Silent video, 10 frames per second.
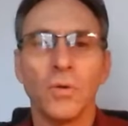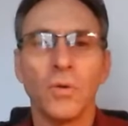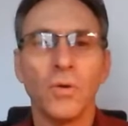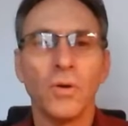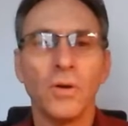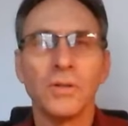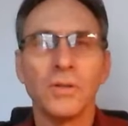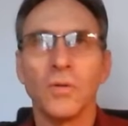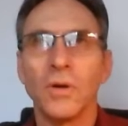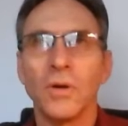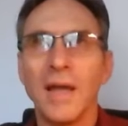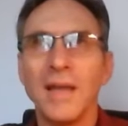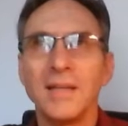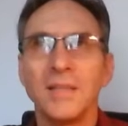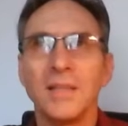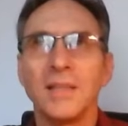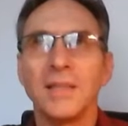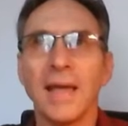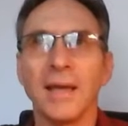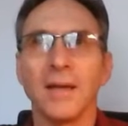your energy
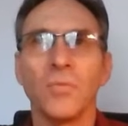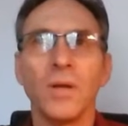tank.